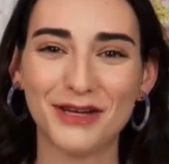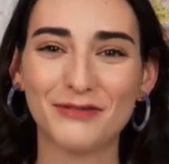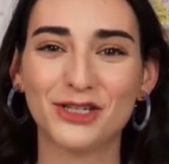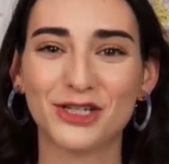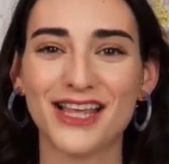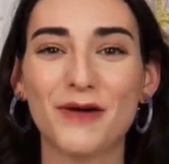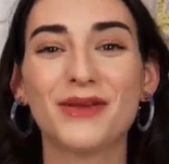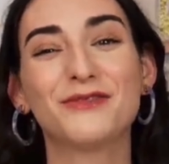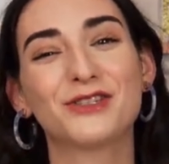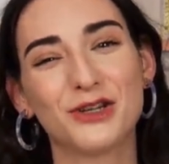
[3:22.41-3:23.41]
which is that we
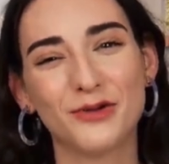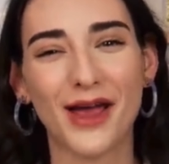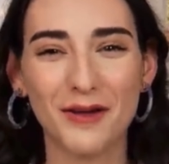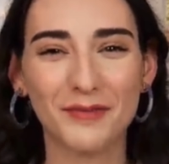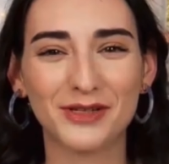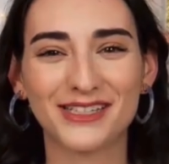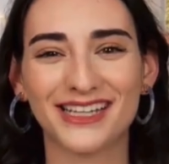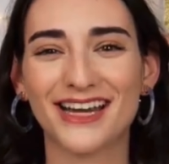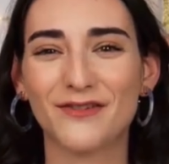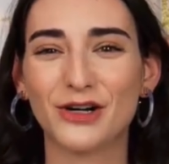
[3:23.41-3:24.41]
have two hampers and he never